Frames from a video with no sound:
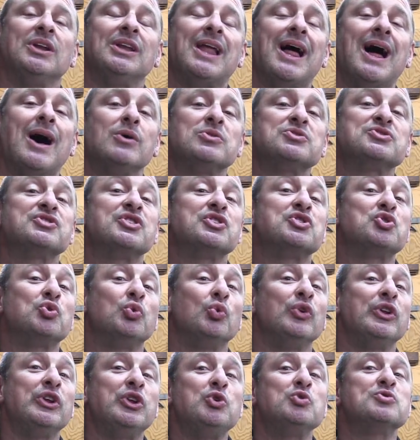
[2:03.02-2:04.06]
allows the
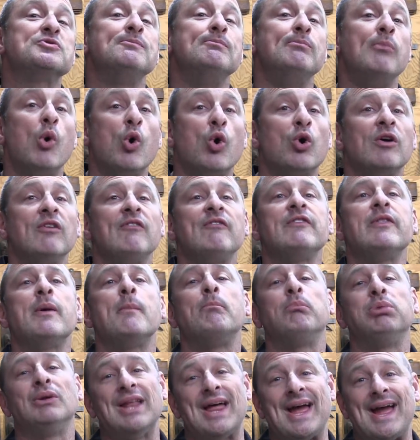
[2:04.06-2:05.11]
tool to use more of the
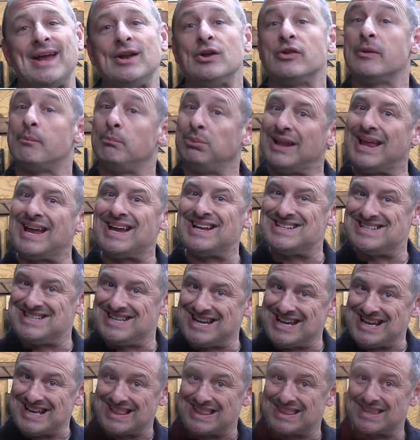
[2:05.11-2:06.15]
blade, or the blade
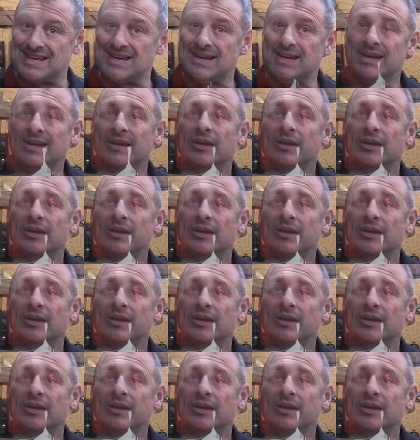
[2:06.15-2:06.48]
teeth,